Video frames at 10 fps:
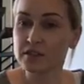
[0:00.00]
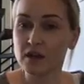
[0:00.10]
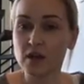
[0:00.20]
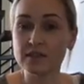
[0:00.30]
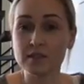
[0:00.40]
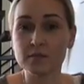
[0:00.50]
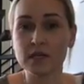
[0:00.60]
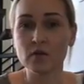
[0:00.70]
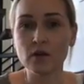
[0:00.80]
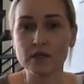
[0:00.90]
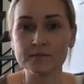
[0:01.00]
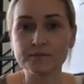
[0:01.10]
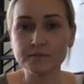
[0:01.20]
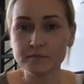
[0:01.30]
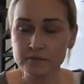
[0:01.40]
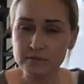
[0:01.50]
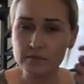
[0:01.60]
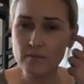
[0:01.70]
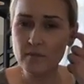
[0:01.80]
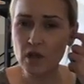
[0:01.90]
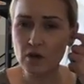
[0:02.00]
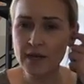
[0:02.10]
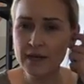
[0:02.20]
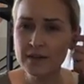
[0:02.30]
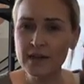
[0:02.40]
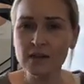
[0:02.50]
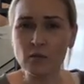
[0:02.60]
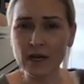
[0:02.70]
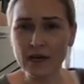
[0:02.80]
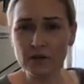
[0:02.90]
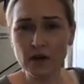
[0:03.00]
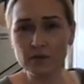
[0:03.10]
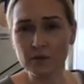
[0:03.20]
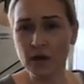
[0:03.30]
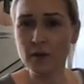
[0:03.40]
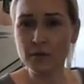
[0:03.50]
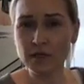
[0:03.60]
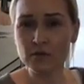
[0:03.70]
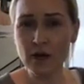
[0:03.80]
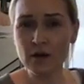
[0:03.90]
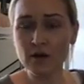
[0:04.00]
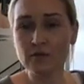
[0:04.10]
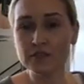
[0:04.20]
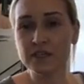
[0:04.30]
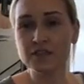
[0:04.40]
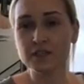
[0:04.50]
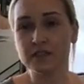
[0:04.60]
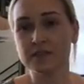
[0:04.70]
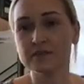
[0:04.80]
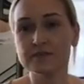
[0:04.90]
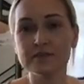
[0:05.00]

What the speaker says: are the concepts that work. Okay? We're going to have common ground conversations.